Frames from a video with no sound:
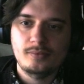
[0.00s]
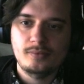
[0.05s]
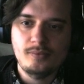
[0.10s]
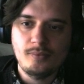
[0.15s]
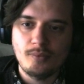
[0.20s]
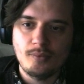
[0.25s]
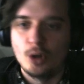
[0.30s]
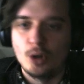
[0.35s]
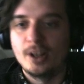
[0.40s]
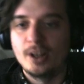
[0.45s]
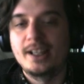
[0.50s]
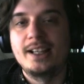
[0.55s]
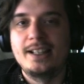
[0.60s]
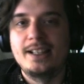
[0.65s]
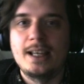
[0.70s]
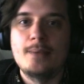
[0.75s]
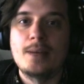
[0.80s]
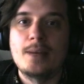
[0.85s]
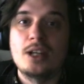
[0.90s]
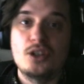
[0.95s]
or like a game
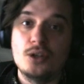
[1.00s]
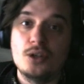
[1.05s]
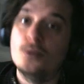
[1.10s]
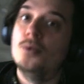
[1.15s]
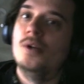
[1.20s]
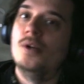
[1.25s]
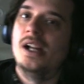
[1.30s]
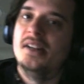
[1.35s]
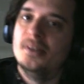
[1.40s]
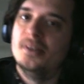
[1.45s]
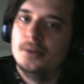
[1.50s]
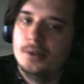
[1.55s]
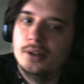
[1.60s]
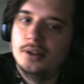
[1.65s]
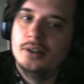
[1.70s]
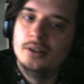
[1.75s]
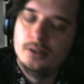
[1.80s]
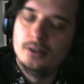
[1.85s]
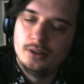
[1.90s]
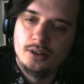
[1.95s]
engine renderer.
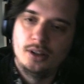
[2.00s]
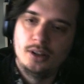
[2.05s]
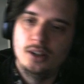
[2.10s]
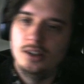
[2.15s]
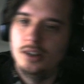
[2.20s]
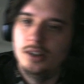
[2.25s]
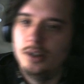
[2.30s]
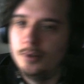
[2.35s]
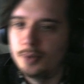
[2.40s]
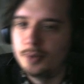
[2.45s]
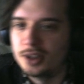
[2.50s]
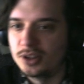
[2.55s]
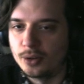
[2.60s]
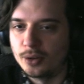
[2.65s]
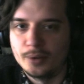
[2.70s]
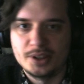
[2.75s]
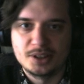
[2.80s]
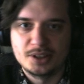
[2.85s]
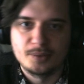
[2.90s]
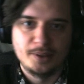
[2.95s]
Because
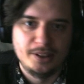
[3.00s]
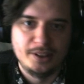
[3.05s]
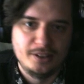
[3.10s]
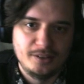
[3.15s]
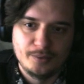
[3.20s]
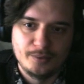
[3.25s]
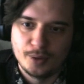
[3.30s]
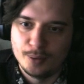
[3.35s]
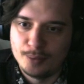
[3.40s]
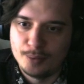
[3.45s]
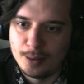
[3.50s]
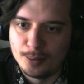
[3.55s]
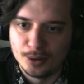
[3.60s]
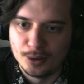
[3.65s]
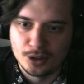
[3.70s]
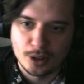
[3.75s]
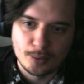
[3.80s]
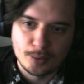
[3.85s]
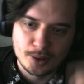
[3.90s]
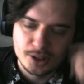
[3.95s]
always when people talk
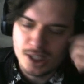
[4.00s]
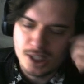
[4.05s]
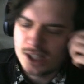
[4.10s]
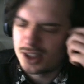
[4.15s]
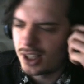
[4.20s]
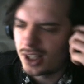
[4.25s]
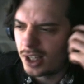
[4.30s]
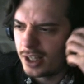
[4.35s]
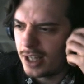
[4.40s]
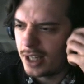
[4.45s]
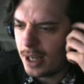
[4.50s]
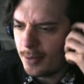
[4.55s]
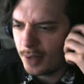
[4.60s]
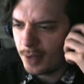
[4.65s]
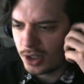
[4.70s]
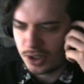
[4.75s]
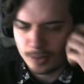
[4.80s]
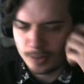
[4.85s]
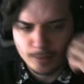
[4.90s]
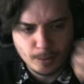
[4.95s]
about, yeah, it's like a game
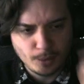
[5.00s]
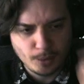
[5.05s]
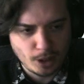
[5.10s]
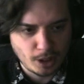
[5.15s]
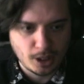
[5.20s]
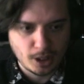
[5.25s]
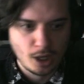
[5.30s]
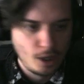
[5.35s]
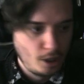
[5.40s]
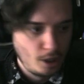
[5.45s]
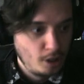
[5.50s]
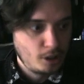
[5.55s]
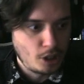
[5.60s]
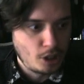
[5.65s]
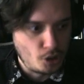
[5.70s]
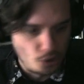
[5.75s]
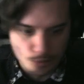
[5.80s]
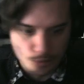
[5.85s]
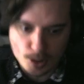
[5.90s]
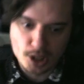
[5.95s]
engine, people are like, can you
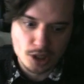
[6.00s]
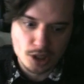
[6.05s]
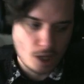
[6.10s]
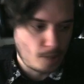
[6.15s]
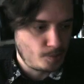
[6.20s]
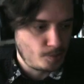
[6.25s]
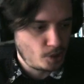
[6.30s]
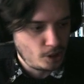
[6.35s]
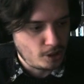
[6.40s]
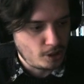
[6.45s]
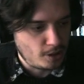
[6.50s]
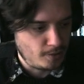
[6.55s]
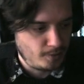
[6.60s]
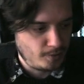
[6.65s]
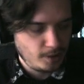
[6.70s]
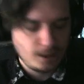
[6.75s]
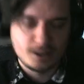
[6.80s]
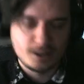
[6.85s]
make games in Eevee? And it's